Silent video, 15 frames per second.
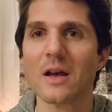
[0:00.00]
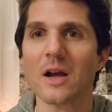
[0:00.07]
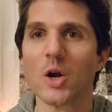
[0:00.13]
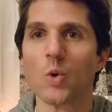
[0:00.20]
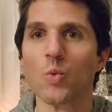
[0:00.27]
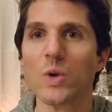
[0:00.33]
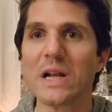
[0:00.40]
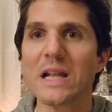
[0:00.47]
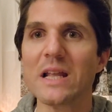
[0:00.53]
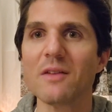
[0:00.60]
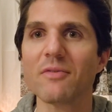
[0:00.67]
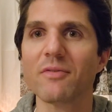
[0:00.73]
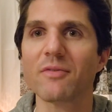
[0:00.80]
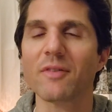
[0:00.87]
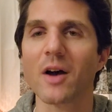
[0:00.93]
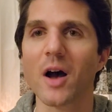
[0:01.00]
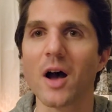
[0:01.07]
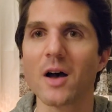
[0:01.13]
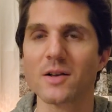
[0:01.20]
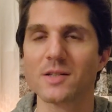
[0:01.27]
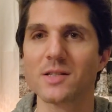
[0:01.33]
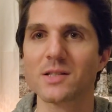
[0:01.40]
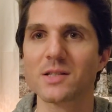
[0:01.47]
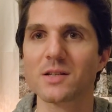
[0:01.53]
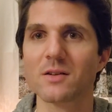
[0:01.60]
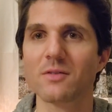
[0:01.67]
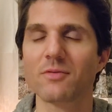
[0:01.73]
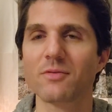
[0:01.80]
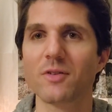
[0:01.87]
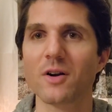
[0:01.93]
relieve us
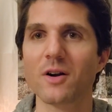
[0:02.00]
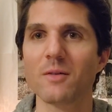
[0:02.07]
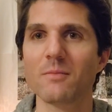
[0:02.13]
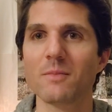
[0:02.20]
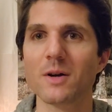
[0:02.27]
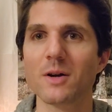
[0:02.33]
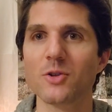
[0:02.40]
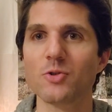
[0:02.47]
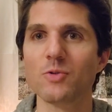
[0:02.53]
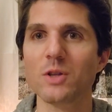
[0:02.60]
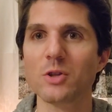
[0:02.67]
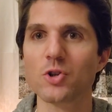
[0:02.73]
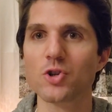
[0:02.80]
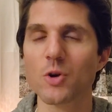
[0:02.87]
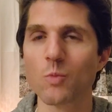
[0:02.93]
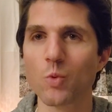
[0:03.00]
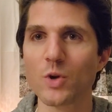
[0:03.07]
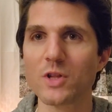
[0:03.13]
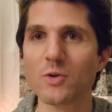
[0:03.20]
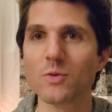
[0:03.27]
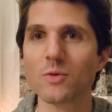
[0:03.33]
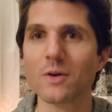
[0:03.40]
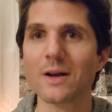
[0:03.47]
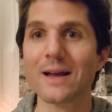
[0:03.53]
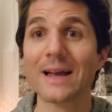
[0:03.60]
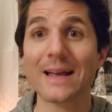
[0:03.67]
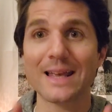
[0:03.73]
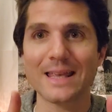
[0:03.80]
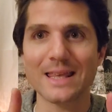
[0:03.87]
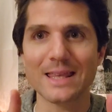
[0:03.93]
from doing the job we do
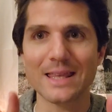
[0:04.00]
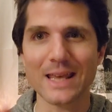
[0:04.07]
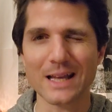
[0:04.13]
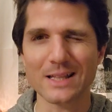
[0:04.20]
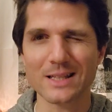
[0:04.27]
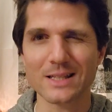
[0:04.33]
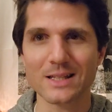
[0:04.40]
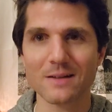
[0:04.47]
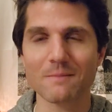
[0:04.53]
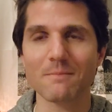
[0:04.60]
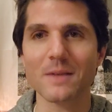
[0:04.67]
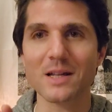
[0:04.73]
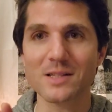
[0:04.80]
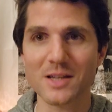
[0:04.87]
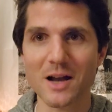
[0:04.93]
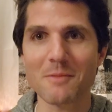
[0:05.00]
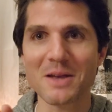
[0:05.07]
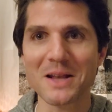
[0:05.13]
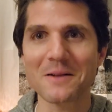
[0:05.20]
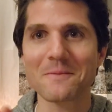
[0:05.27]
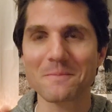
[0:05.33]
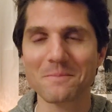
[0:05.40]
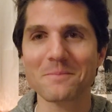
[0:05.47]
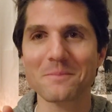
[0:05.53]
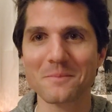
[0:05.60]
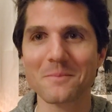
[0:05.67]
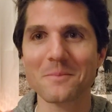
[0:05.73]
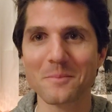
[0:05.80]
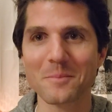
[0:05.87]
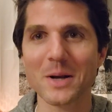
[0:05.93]
yet. It's coming,
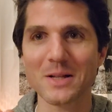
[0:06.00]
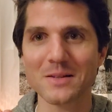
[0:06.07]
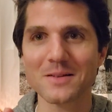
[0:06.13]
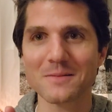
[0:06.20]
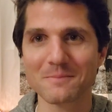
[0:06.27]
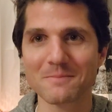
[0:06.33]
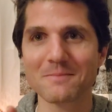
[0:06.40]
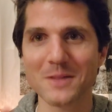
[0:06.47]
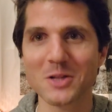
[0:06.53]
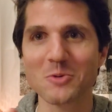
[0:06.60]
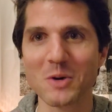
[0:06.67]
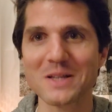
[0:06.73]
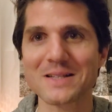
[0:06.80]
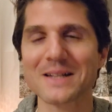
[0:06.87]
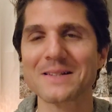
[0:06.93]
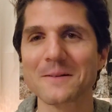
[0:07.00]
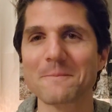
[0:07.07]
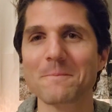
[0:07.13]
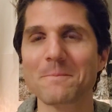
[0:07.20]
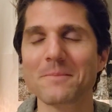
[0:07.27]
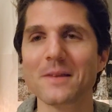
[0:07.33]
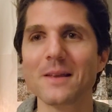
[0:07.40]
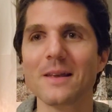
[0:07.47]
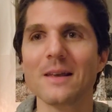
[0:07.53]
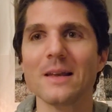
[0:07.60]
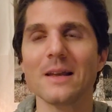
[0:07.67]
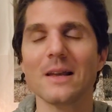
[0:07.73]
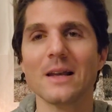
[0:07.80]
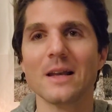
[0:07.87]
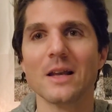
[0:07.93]
but not quite yet.
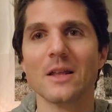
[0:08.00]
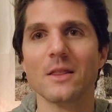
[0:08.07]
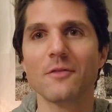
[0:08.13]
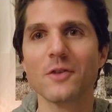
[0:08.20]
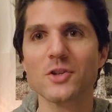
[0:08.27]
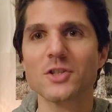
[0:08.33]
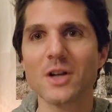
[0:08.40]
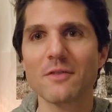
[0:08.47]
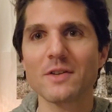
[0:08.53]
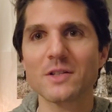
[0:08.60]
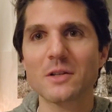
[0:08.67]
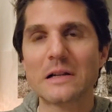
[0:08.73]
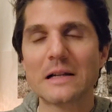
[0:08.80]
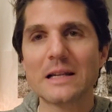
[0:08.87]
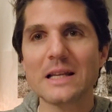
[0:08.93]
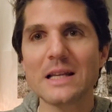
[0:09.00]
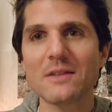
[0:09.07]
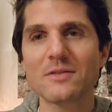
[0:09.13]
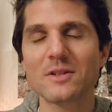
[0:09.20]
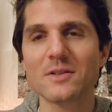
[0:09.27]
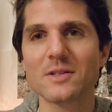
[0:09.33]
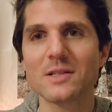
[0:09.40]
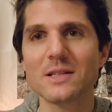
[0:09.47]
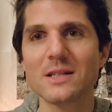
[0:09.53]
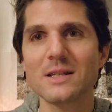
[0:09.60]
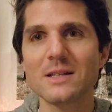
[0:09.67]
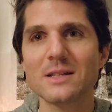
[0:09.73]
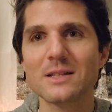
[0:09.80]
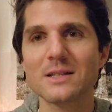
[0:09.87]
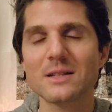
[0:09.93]
The first officer leaves the
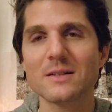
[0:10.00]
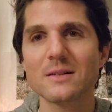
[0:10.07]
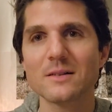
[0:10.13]
seat,